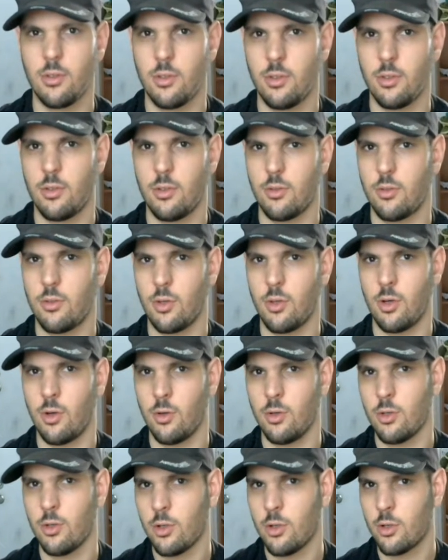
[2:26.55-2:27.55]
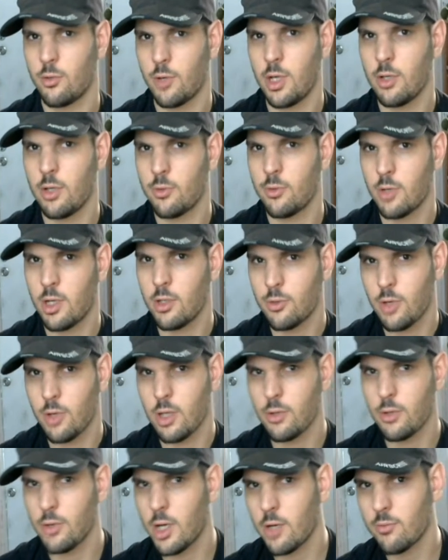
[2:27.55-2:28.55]
So your
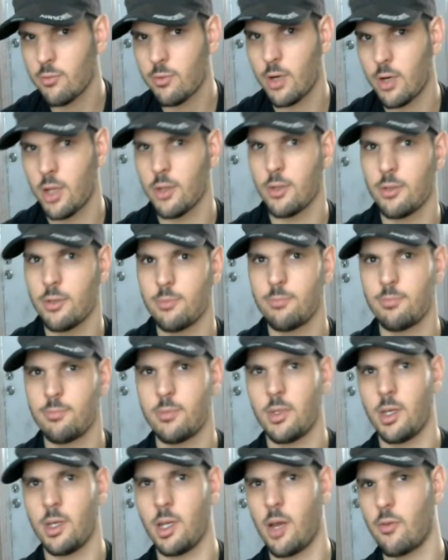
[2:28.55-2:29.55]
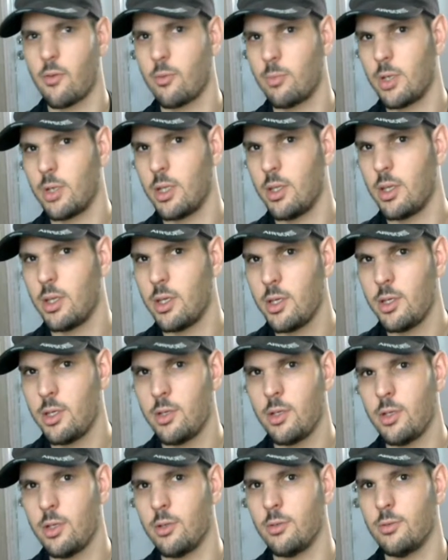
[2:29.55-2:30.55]
great-great-great-grandfather and everybody that he
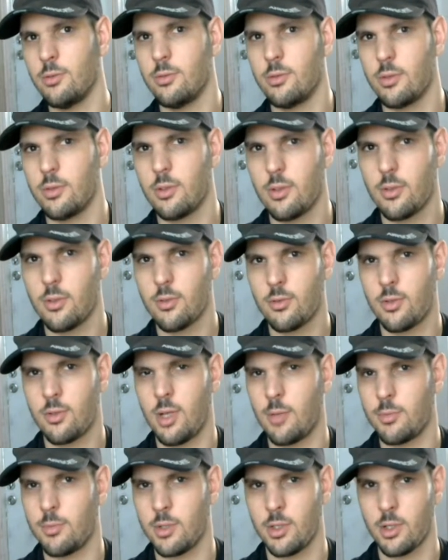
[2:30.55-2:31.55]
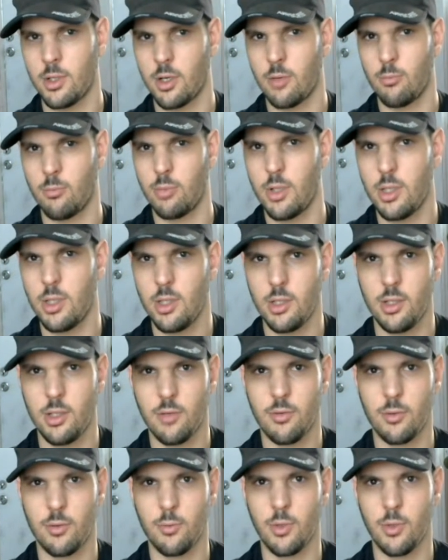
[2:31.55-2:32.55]
knew slept in a completely different way.